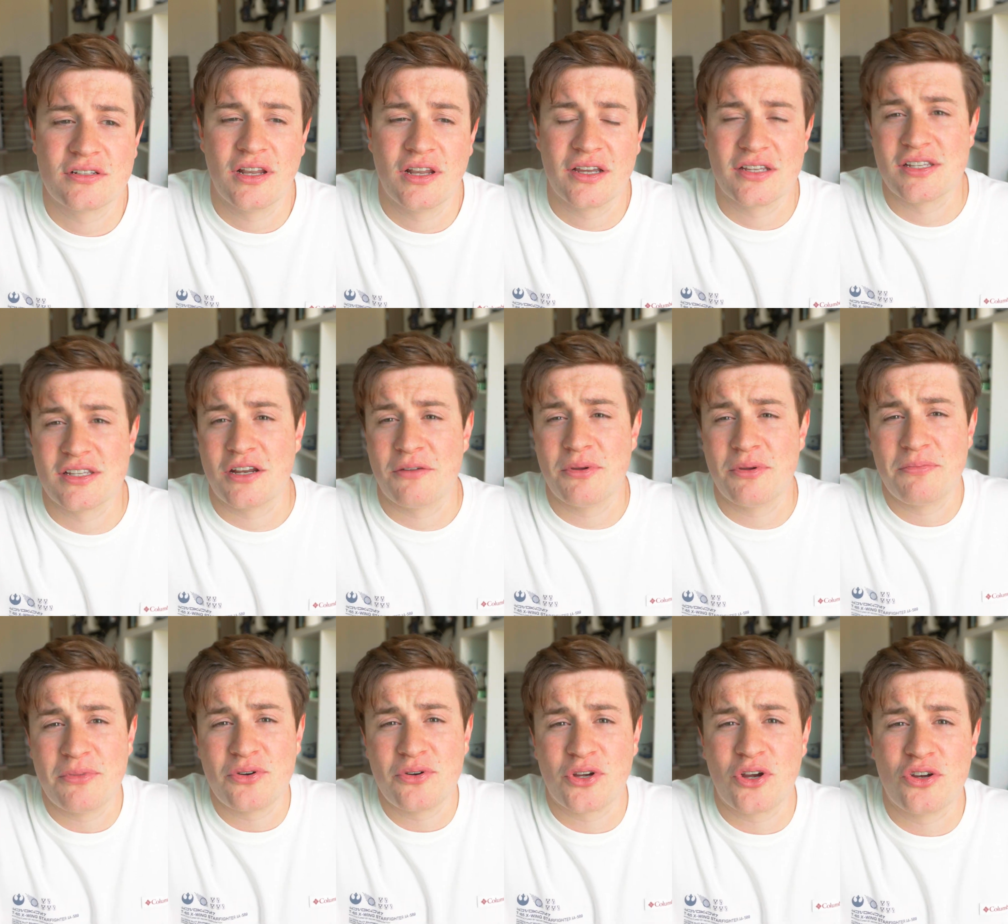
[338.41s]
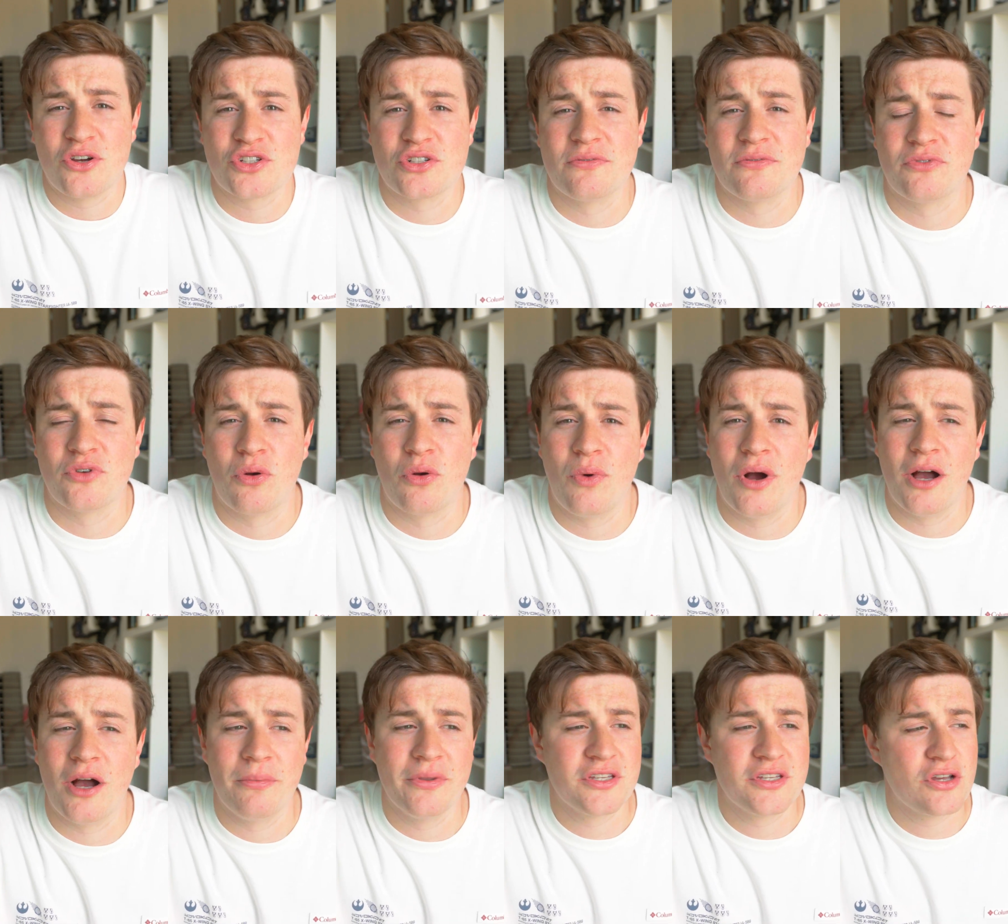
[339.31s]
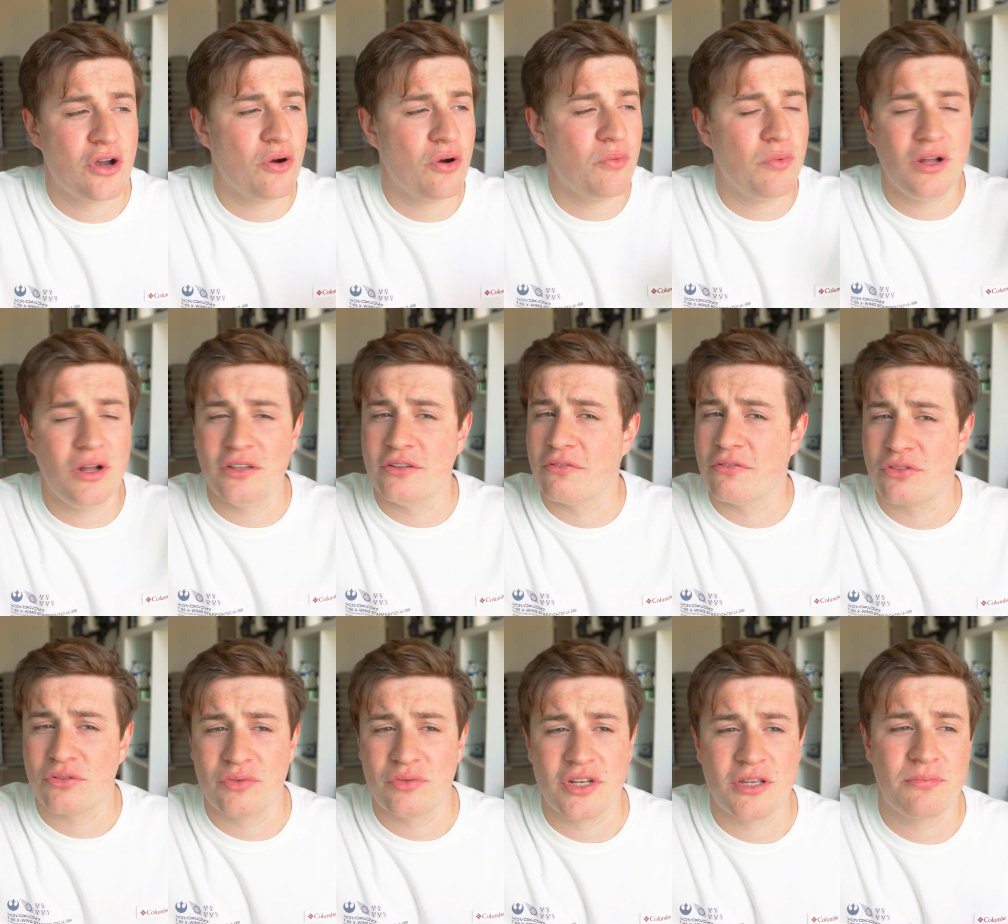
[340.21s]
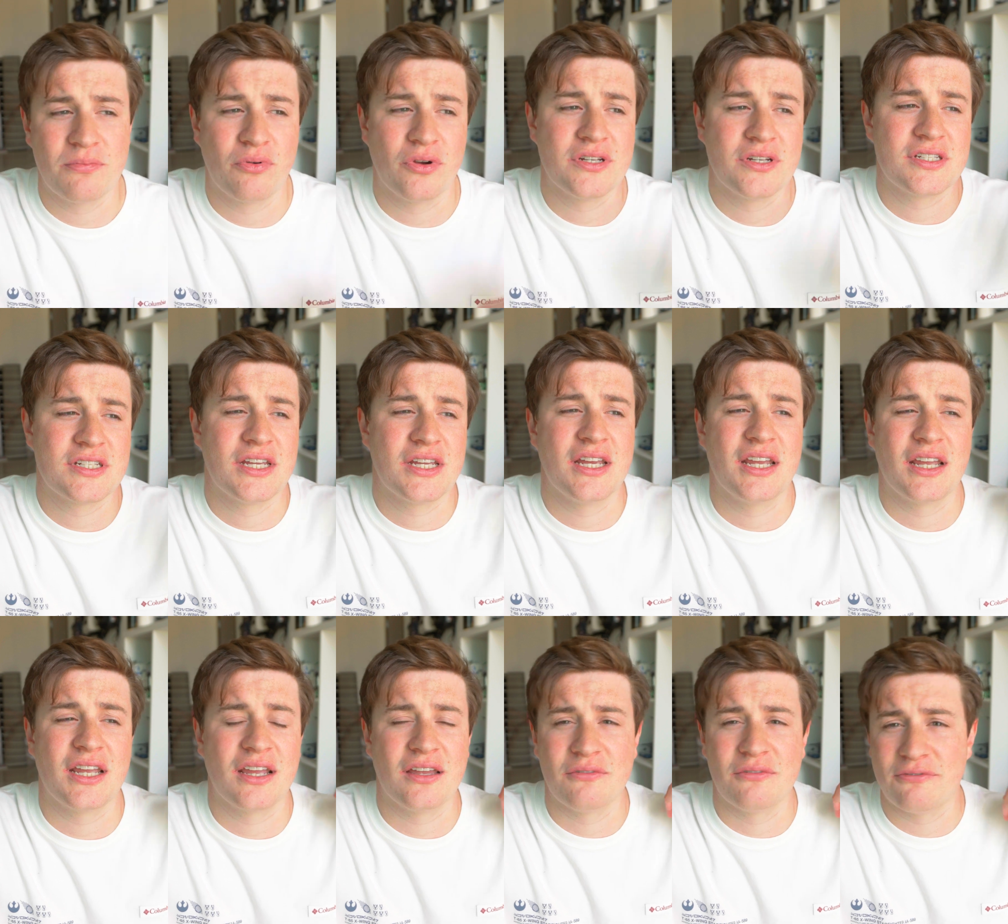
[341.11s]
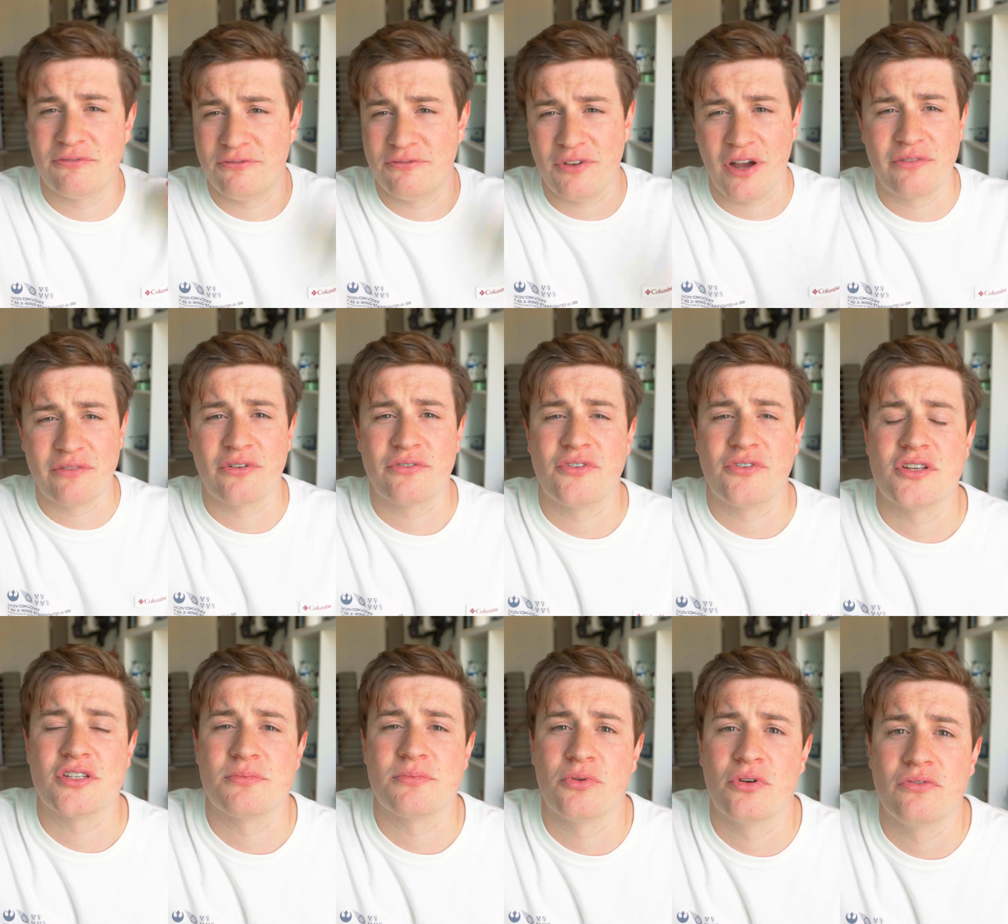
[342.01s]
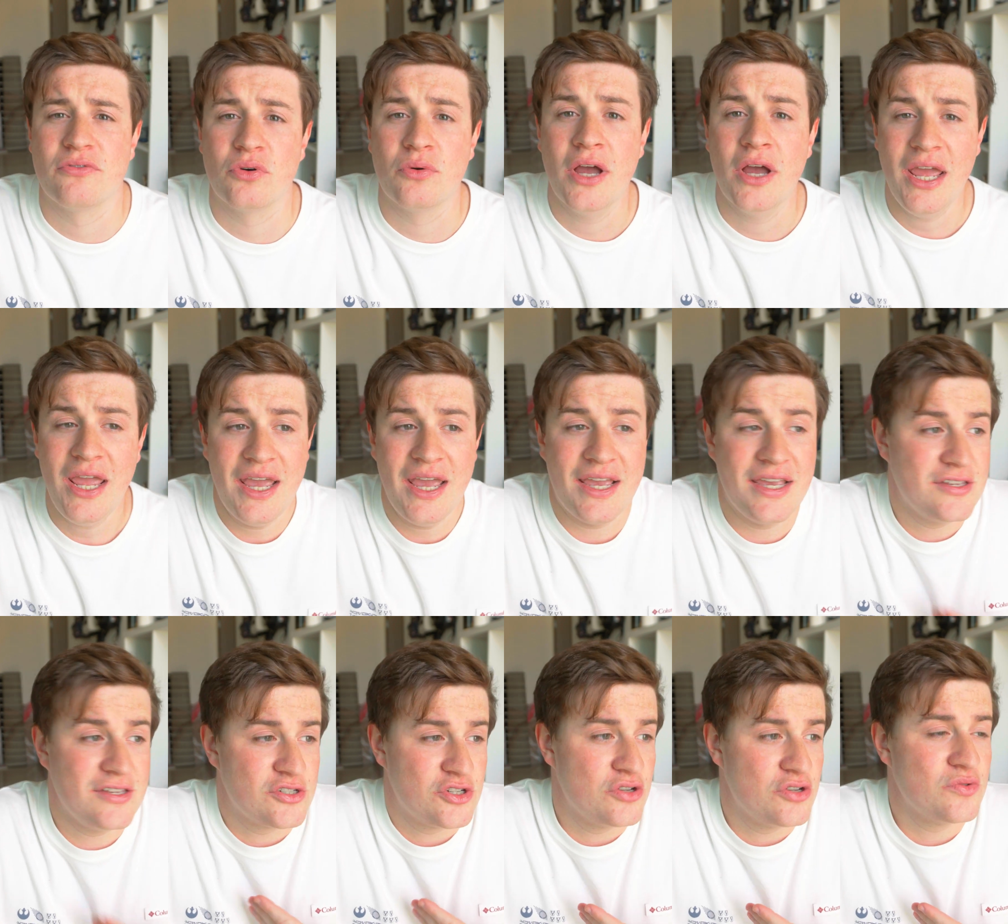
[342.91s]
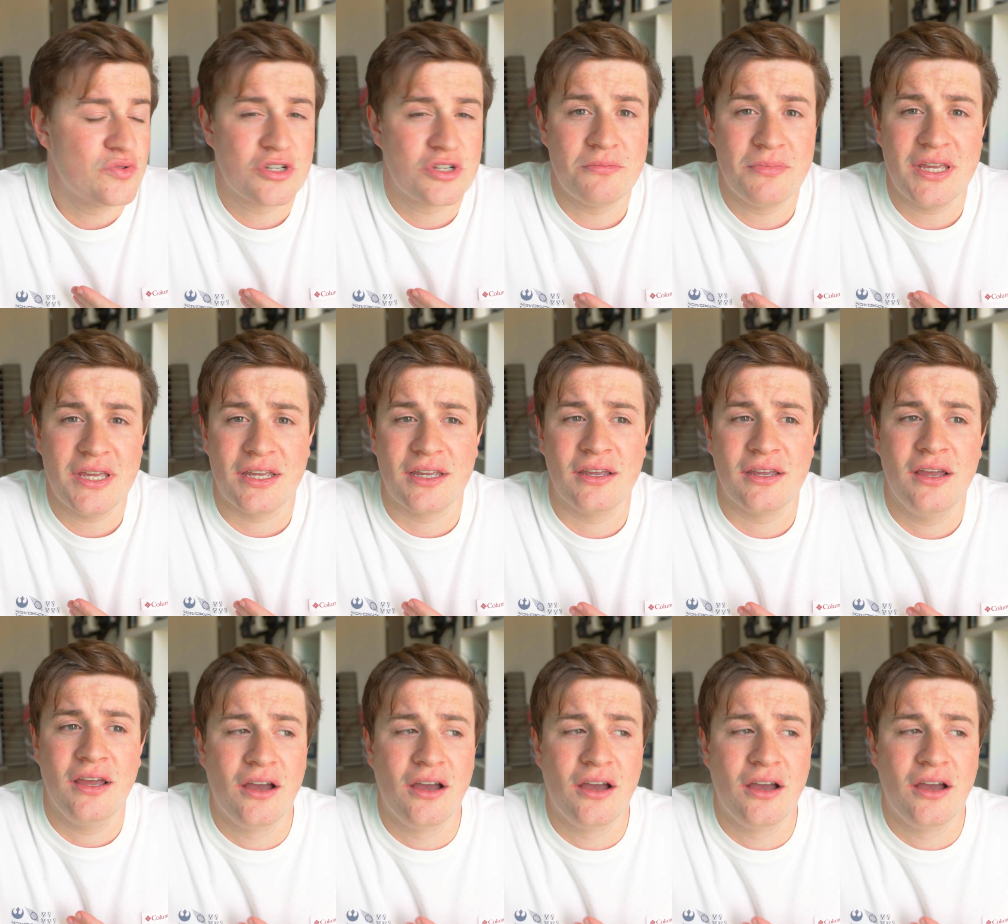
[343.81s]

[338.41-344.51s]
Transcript: Like I said, I've been building costume for a while, but this whole world of 3D printing and ISO first approval is new to me.